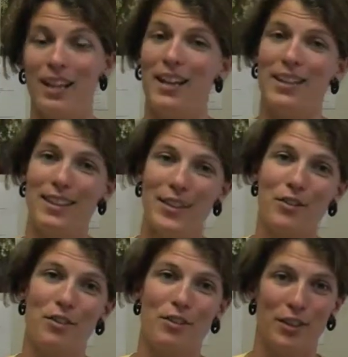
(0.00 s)
And thanks
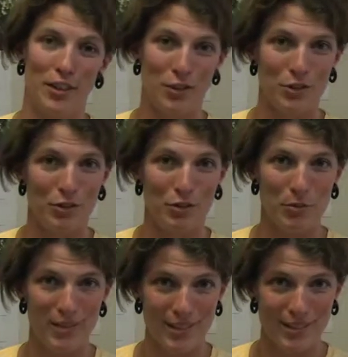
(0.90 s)
for everything you do for
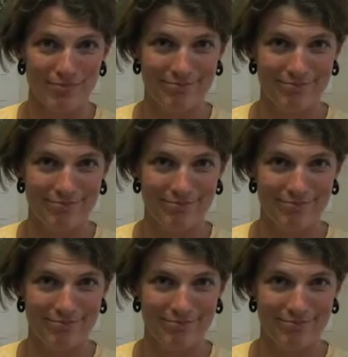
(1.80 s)
peace.